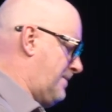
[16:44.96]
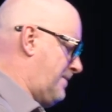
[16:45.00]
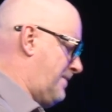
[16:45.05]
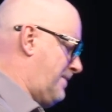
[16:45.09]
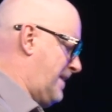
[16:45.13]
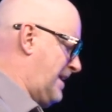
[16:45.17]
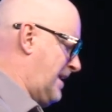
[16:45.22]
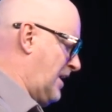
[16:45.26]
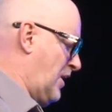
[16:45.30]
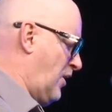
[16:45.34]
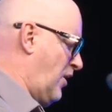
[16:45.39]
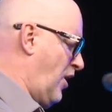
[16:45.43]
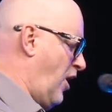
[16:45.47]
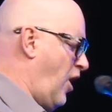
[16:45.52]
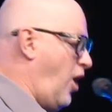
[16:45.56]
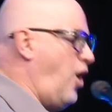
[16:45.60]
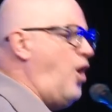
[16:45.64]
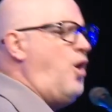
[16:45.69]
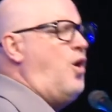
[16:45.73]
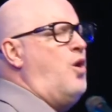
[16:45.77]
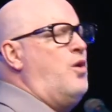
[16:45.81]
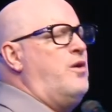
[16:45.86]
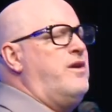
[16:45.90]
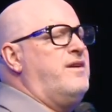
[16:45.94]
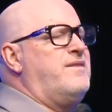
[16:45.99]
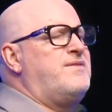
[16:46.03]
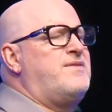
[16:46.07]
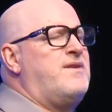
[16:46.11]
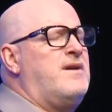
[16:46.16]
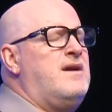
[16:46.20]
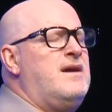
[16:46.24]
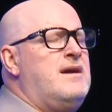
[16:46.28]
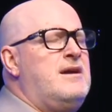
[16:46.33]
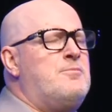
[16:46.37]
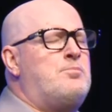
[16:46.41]
But he got a hold of
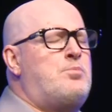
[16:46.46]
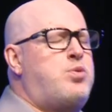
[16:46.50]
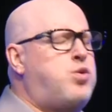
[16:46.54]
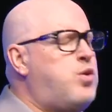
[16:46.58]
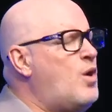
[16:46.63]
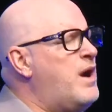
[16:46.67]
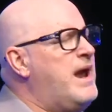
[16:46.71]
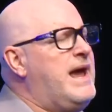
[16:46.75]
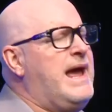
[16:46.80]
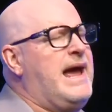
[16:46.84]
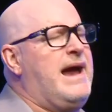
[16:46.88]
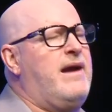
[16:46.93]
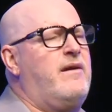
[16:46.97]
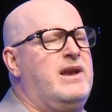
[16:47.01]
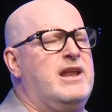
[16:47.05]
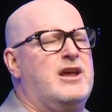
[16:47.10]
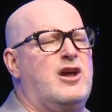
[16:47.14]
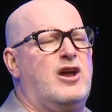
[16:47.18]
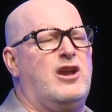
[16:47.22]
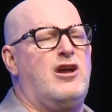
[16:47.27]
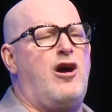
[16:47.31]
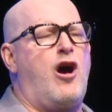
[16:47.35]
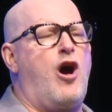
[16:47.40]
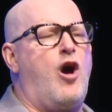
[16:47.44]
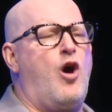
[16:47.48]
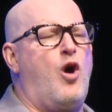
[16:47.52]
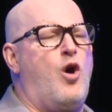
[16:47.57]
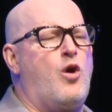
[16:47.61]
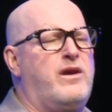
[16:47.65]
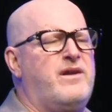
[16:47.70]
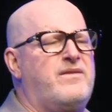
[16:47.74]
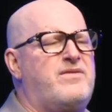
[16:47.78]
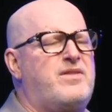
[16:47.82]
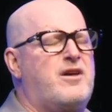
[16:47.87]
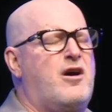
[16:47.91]
prayer and he got a
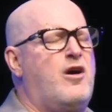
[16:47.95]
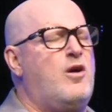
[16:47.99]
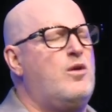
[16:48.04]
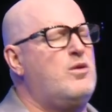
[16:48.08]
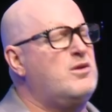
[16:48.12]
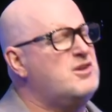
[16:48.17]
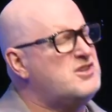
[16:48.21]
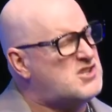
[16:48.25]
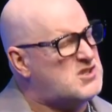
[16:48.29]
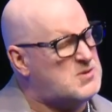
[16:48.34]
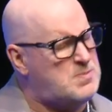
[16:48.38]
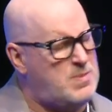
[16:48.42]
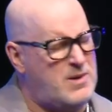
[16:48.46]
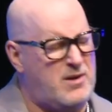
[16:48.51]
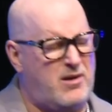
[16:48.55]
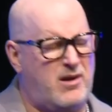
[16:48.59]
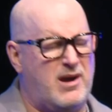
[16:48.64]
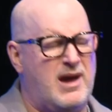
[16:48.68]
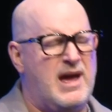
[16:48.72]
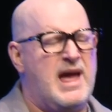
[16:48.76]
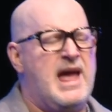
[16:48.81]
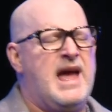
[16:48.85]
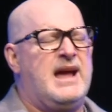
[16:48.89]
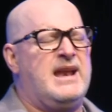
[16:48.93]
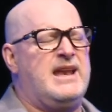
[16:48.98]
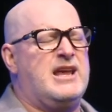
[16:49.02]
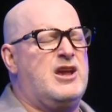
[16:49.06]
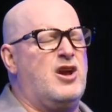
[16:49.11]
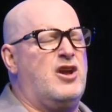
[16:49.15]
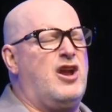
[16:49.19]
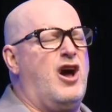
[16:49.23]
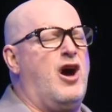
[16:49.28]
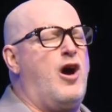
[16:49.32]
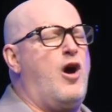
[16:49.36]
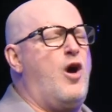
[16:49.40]
hold of the Holy Spirit and he
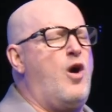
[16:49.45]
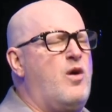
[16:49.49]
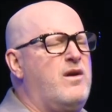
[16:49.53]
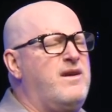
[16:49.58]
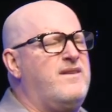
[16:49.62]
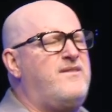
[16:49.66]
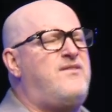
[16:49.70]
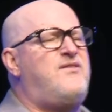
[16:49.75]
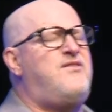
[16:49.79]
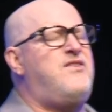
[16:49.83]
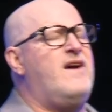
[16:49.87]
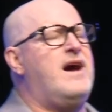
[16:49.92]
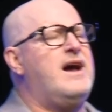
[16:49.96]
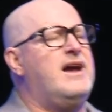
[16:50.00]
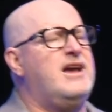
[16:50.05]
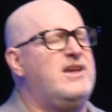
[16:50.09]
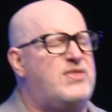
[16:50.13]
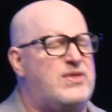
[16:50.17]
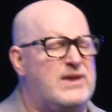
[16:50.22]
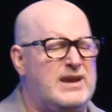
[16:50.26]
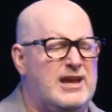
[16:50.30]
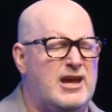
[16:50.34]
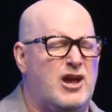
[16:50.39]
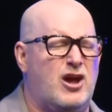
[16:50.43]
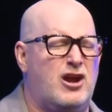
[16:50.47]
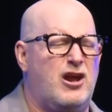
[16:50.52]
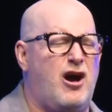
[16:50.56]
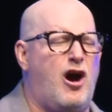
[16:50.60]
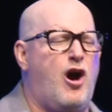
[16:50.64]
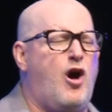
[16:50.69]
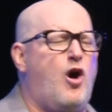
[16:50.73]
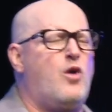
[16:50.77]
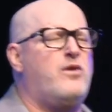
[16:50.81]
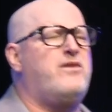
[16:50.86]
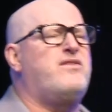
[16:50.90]
got a hold of faith and he got a
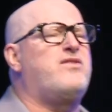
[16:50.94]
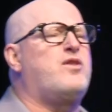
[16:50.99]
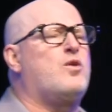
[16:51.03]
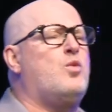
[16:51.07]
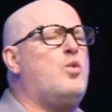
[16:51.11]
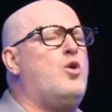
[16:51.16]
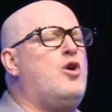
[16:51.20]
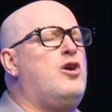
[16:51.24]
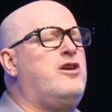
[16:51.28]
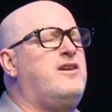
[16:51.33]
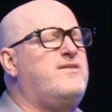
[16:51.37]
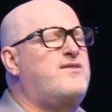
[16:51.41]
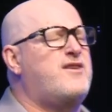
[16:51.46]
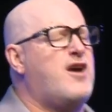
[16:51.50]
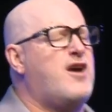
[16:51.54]
hold of the Word of